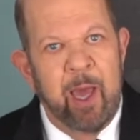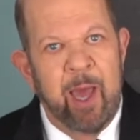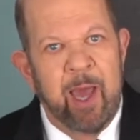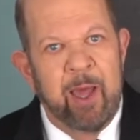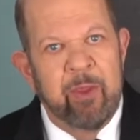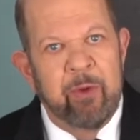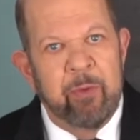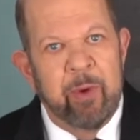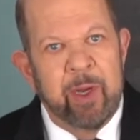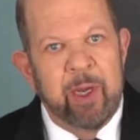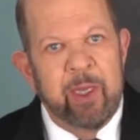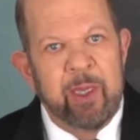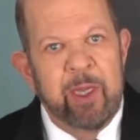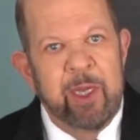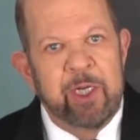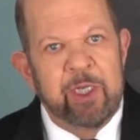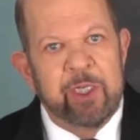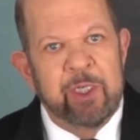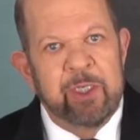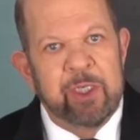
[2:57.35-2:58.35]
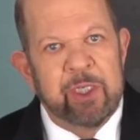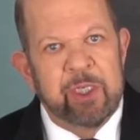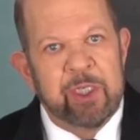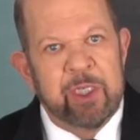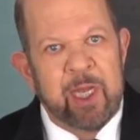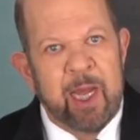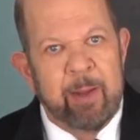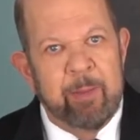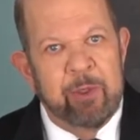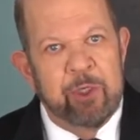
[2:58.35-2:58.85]
and the regulations
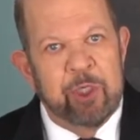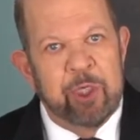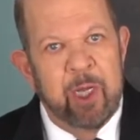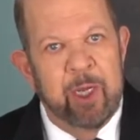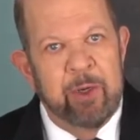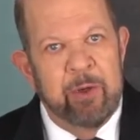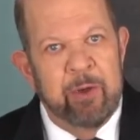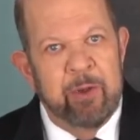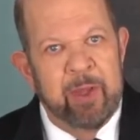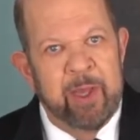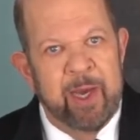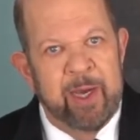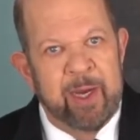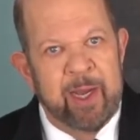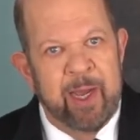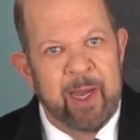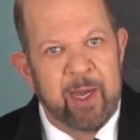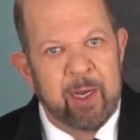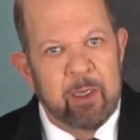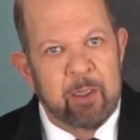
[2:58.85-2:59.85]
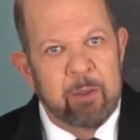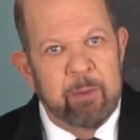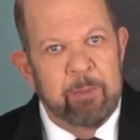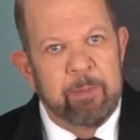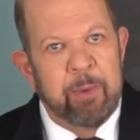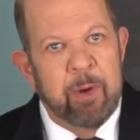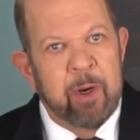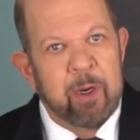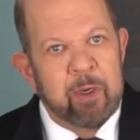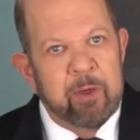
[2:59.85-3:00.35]
established under that act,
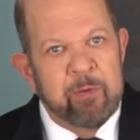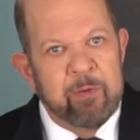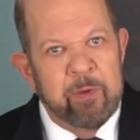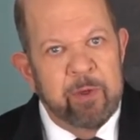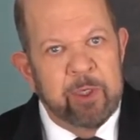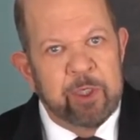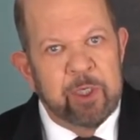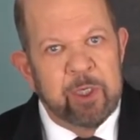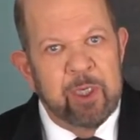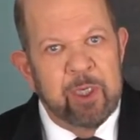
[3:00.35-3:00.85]
part of which